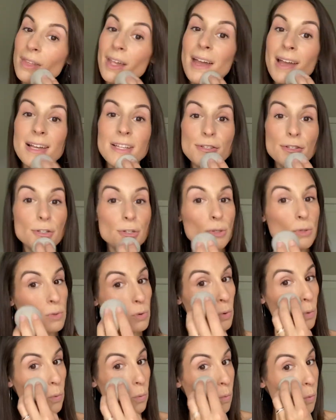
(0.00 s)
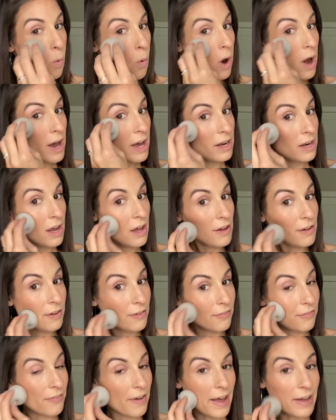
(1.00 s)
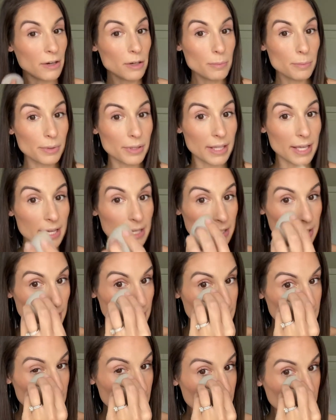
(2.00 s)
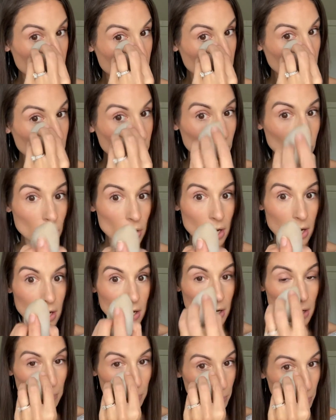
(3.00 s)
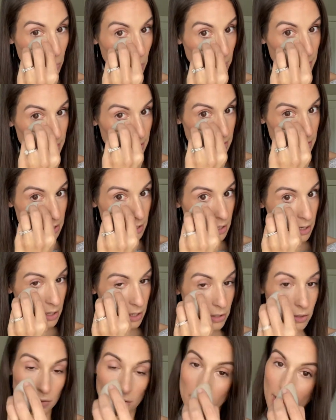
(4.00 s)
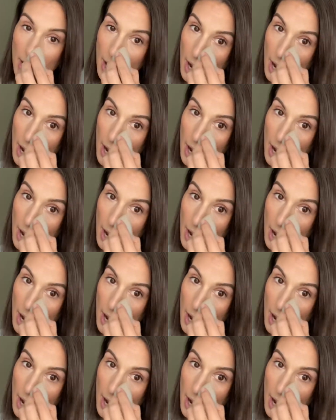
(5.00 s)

and do one final blend. I take the little point under the